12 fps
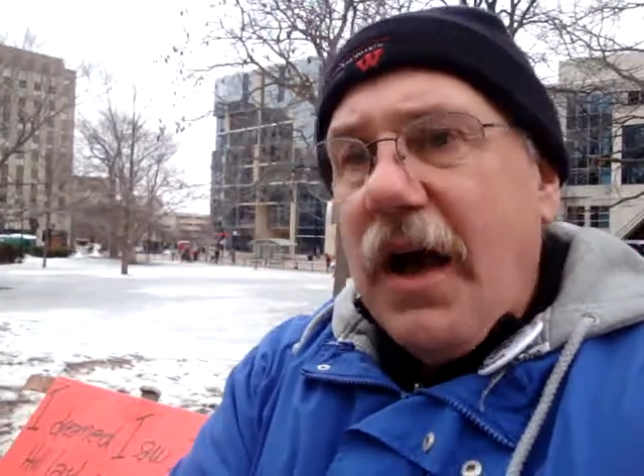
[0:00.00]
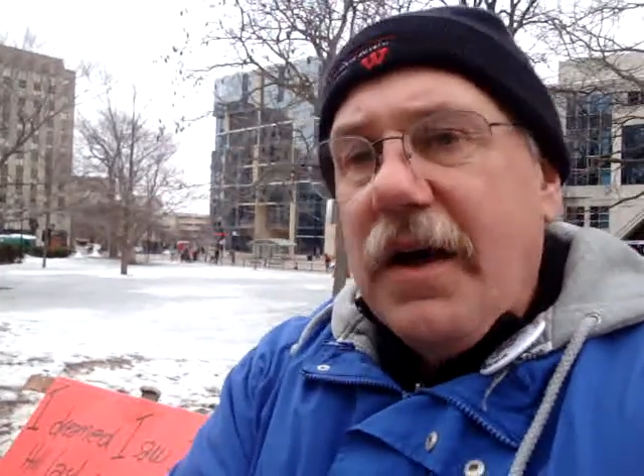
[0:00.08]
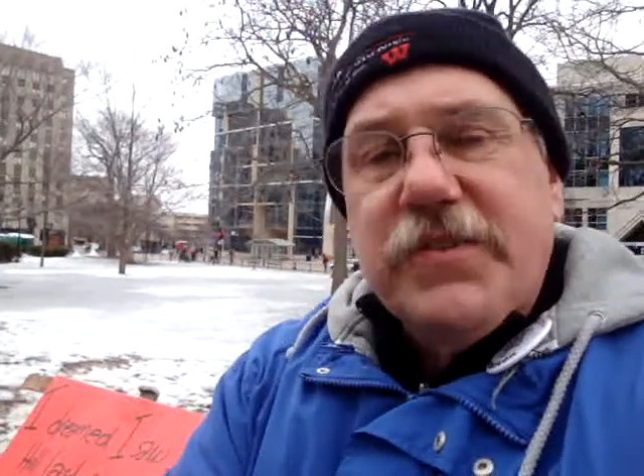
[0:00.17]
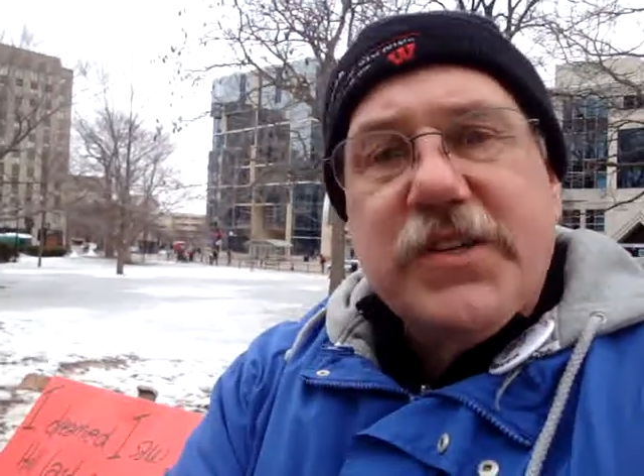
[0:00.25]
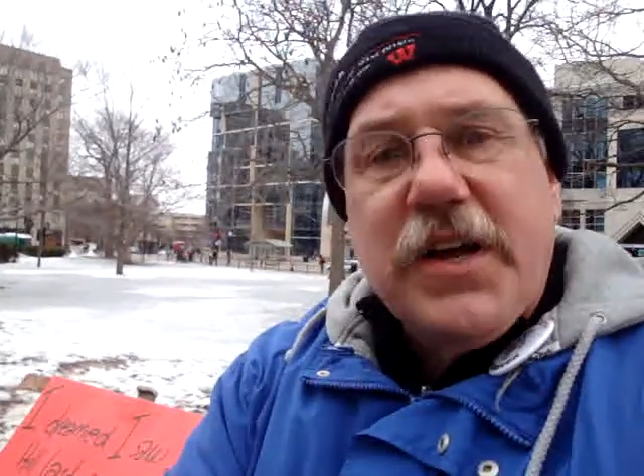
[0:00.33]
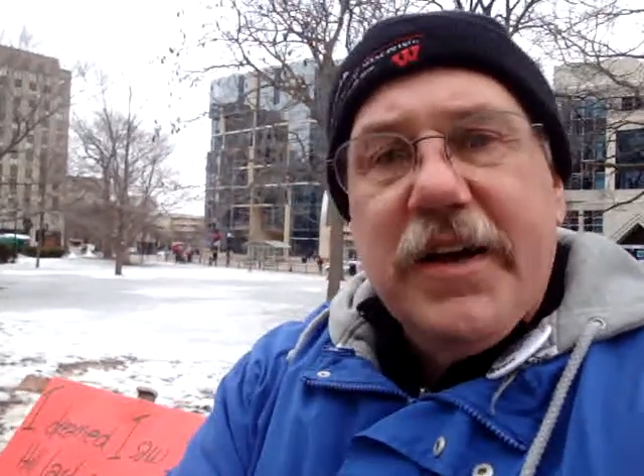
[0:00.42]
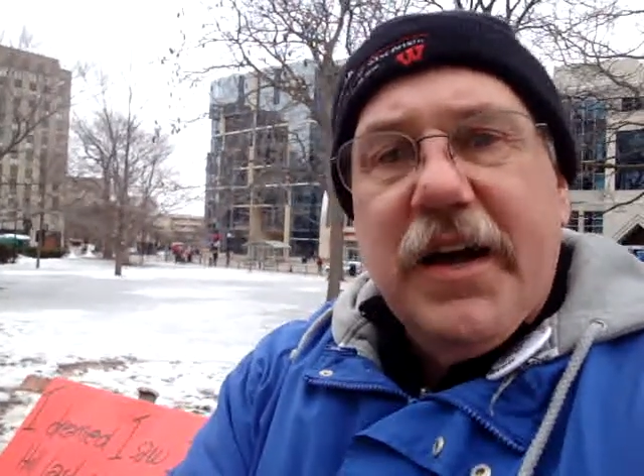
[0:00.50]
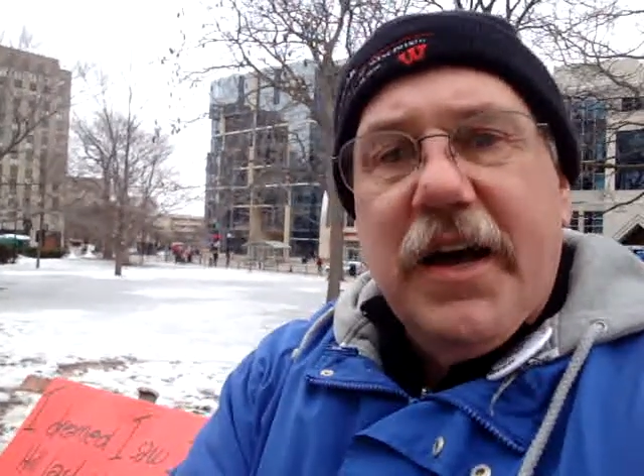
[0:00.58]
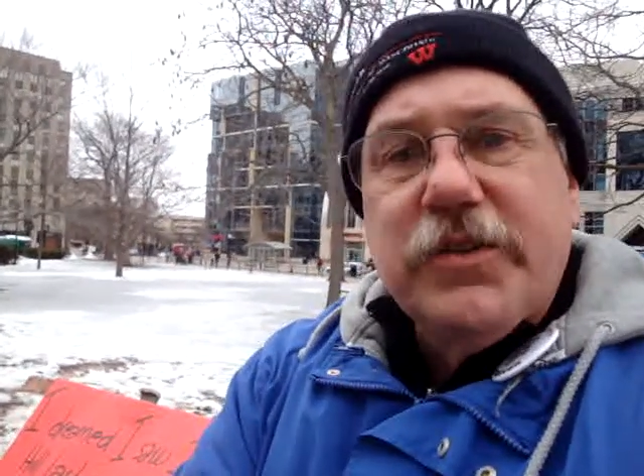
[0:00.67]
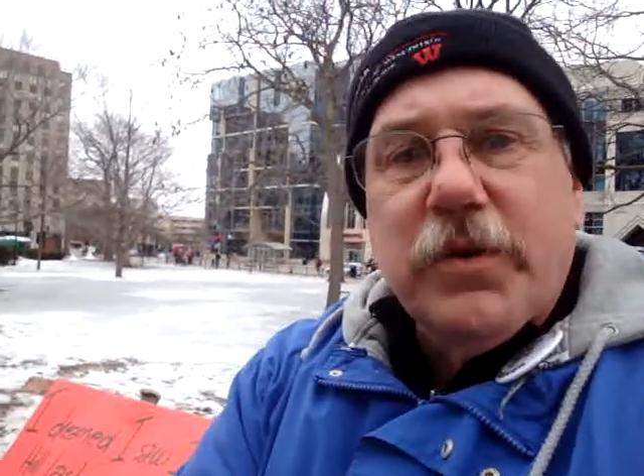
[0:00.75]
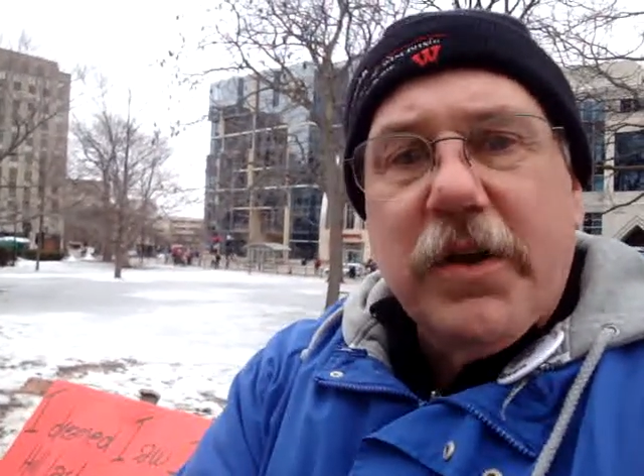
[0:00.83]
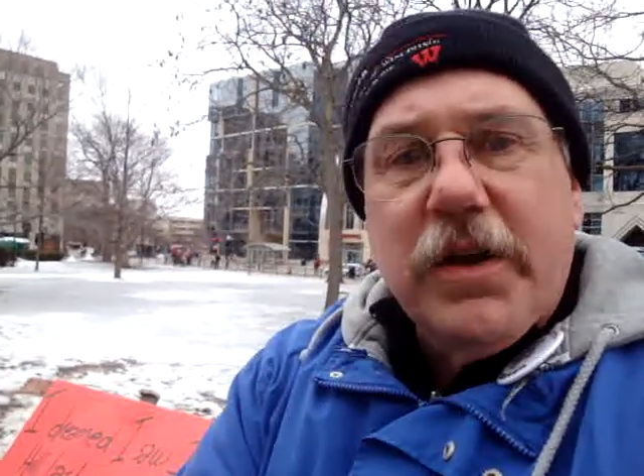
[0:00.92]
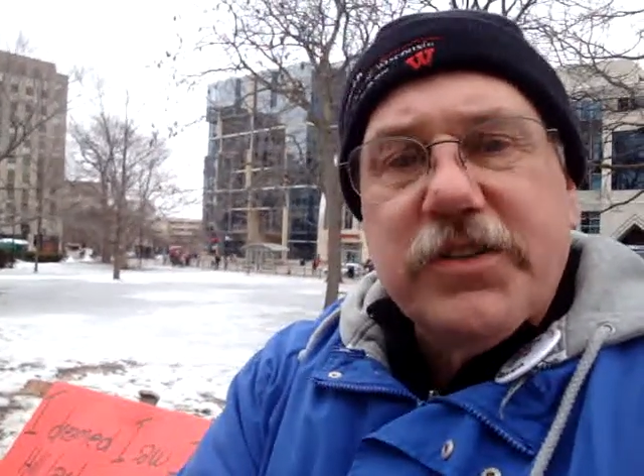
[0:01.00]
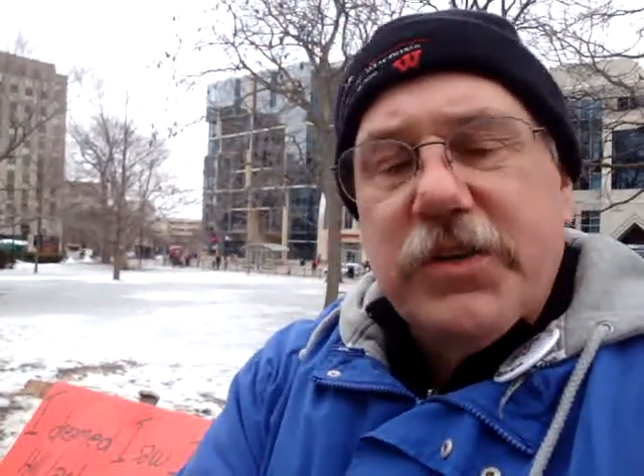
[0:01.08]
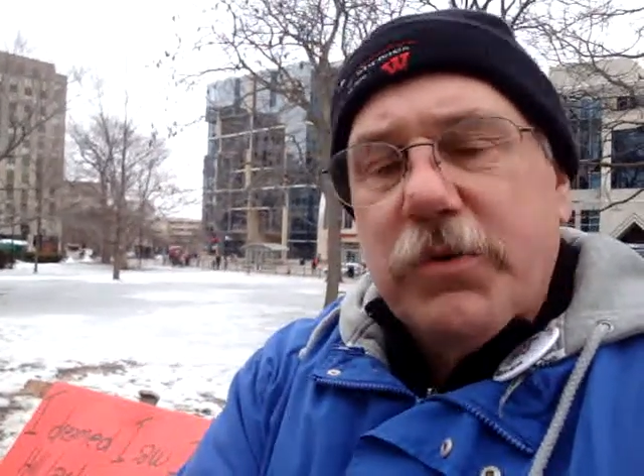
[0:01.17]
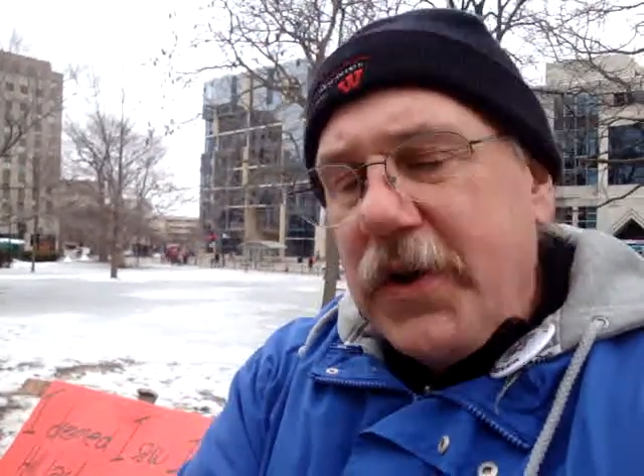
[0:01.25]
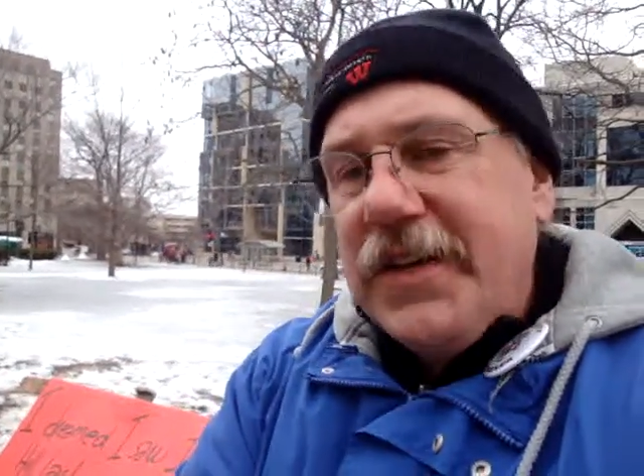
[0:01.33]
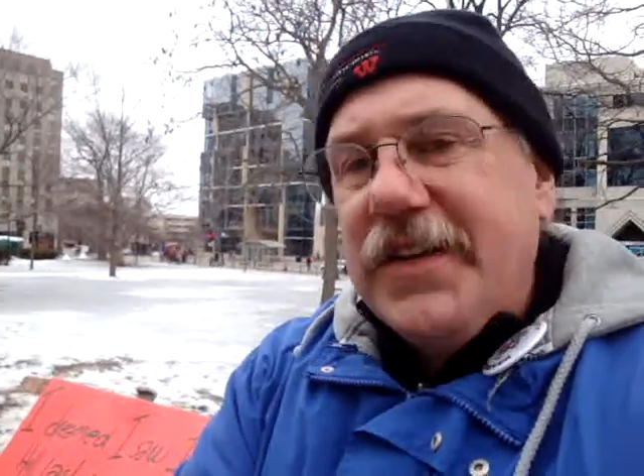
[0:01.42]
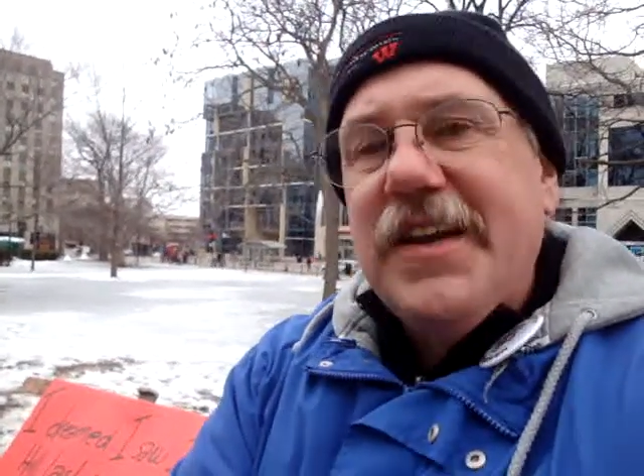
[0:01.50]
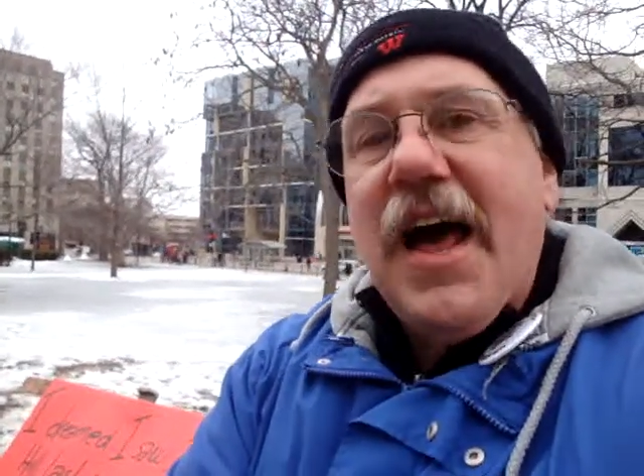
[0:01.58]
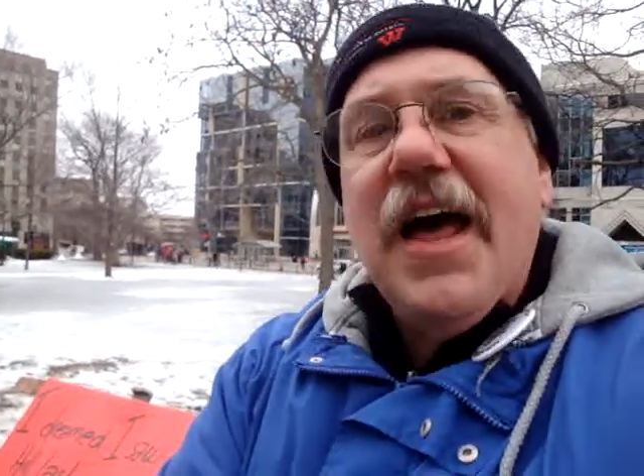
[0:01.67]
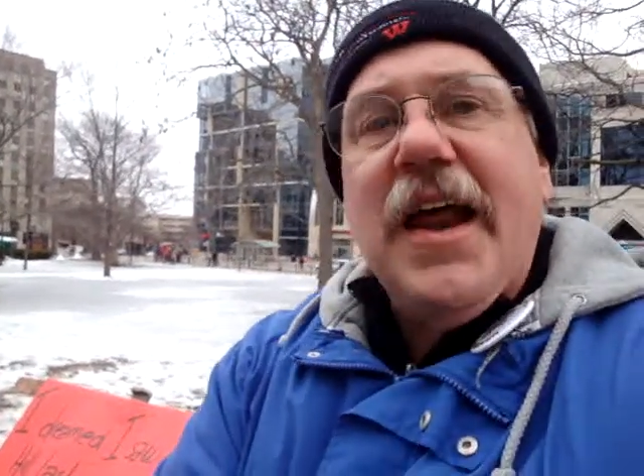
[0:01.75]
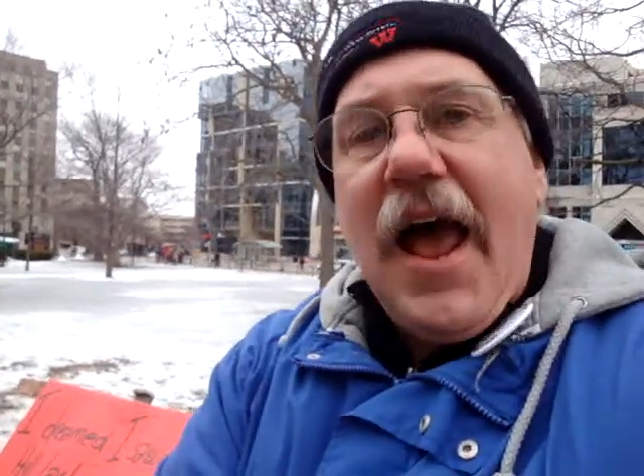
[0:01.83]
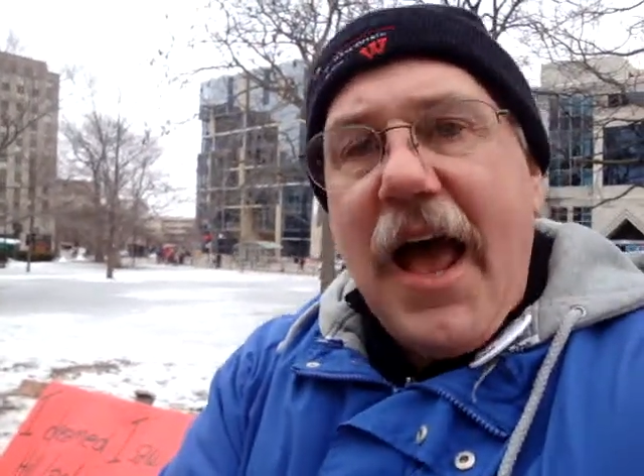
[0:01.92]
I've signed on to a letter that said we did
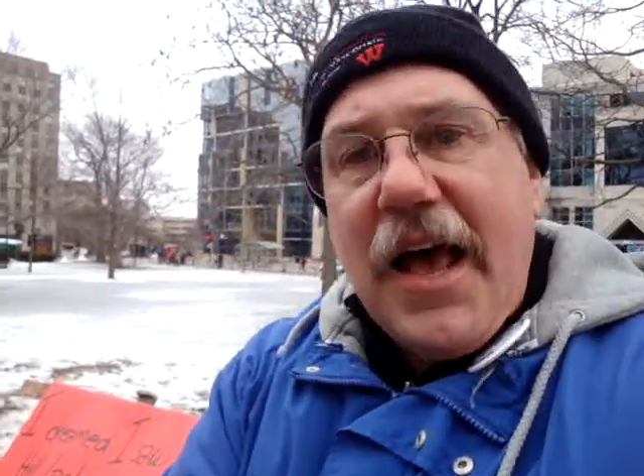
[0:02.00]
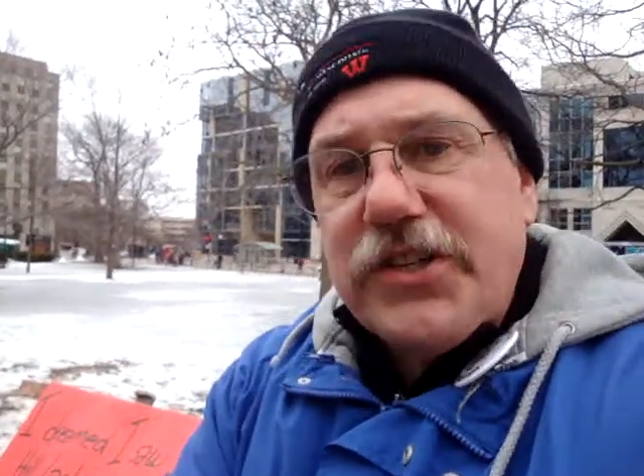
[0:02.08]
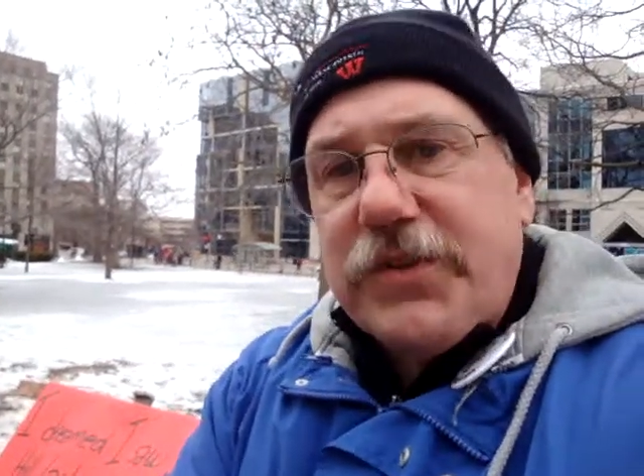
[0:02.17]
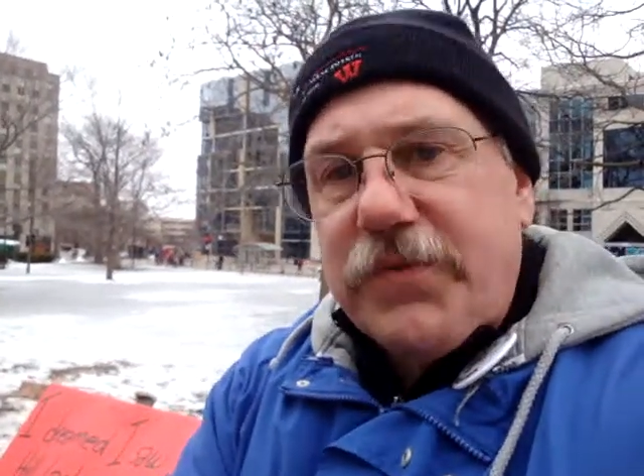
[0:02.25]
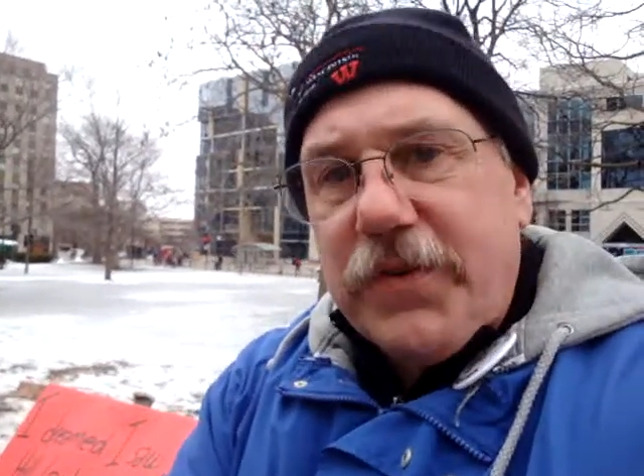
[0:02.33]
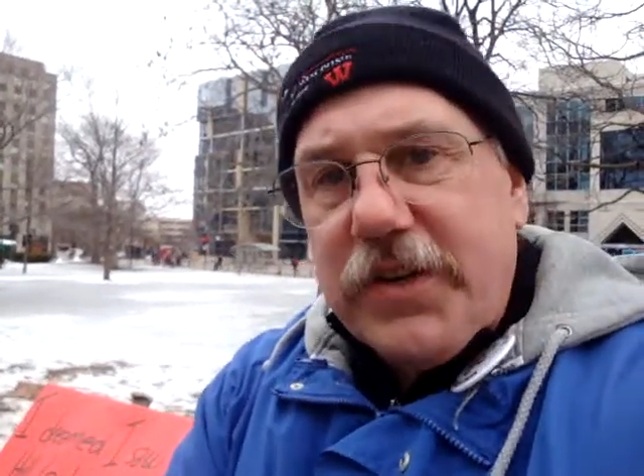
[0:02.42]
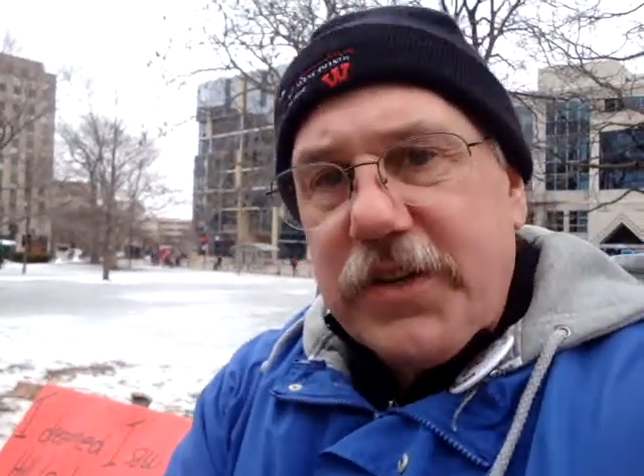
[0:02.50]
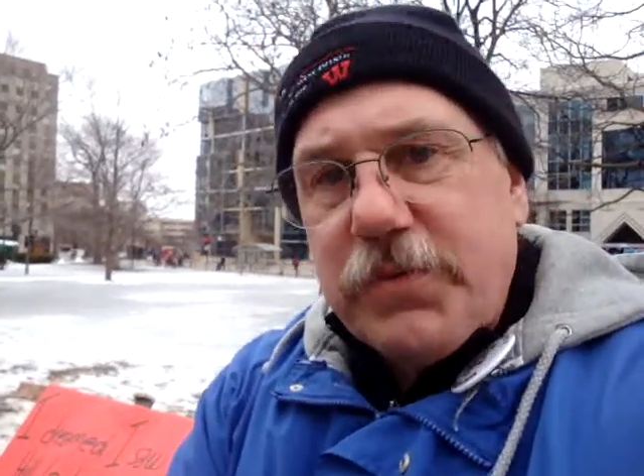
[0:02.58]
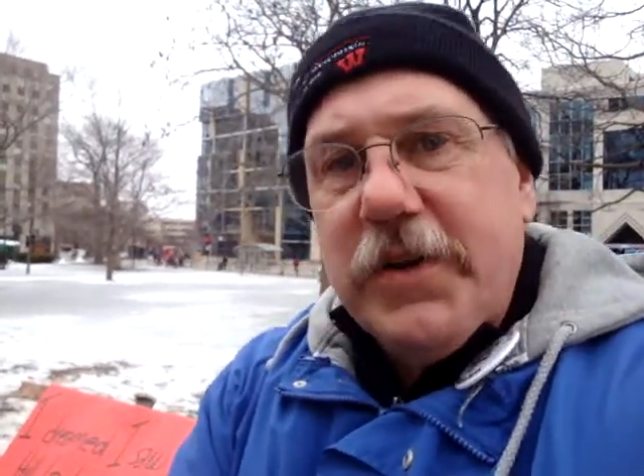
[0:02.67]
not ask for this.